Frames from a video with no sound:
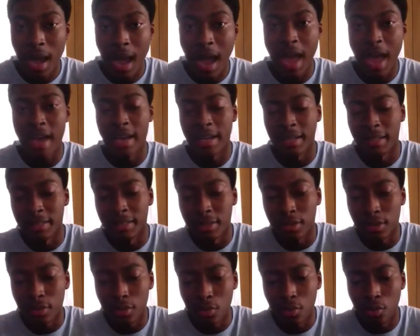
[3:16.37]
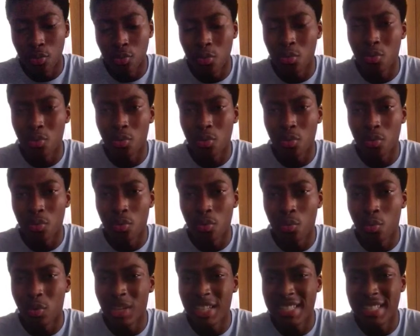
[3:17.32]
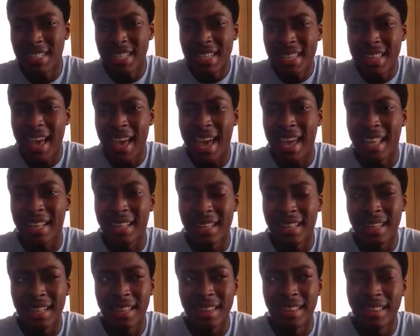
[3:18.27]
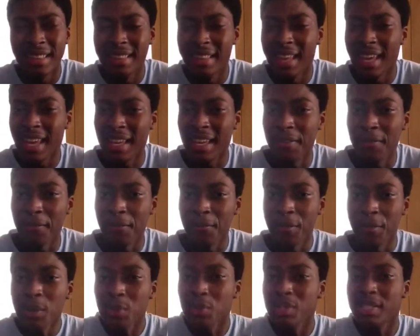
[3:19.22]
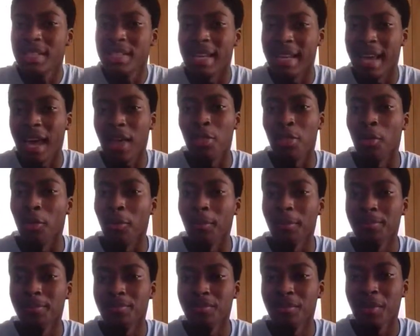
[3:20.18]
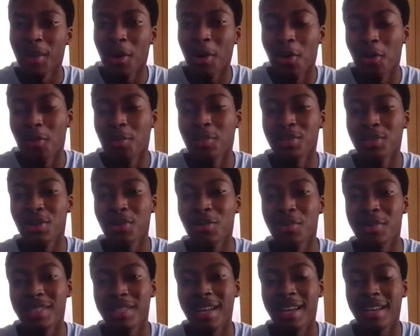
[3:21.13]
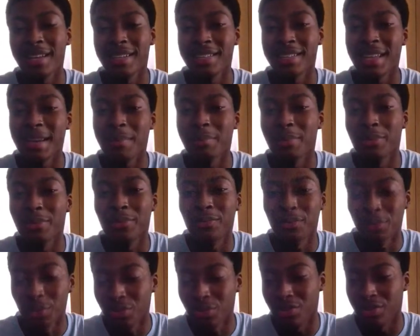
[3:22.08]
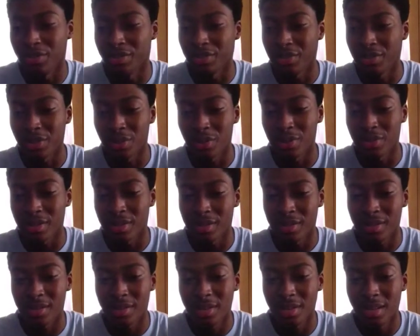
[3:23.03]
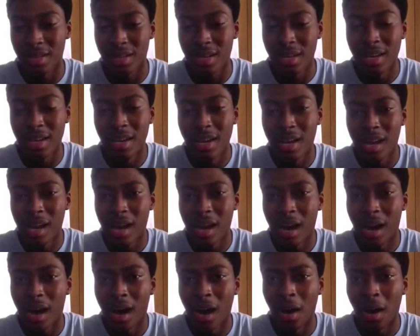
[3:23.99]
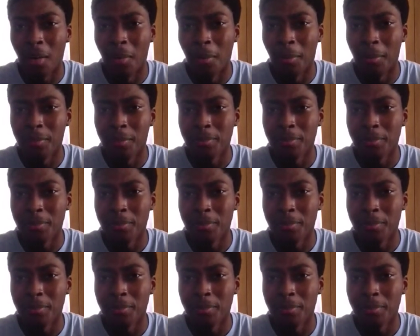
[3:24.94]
And we see that they fuse together, almost like a type of fusion of sorts. And